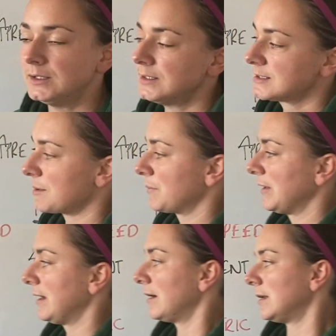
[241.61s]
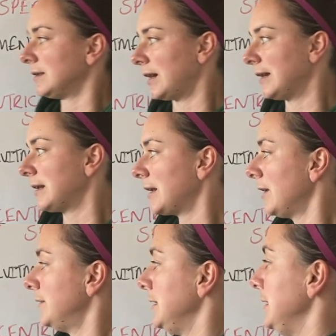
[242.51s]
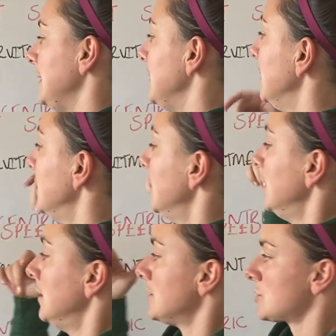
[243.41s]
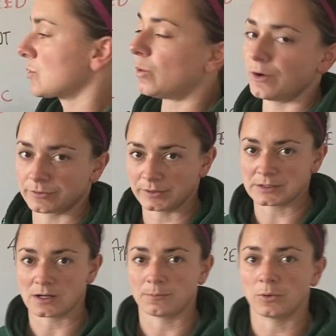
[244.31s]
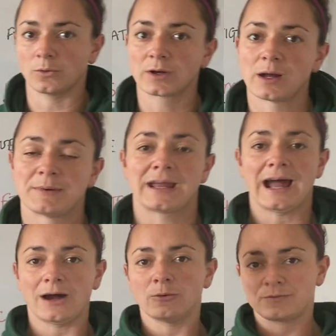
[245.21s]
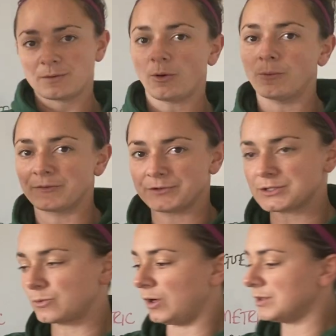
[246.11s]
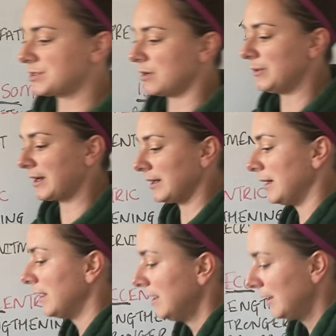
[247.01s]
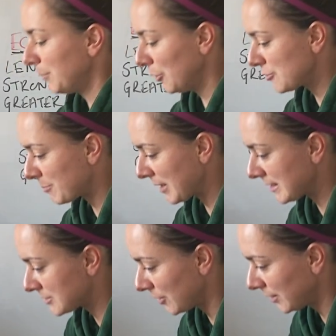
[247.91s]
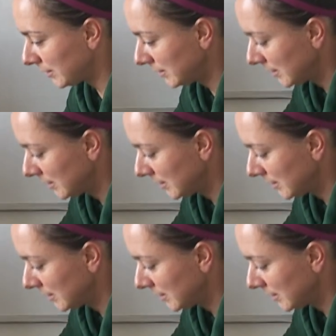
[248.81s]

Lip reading: Something like the squat, for example, coming out of the bottom of the squat. So we're going to put the brakes on,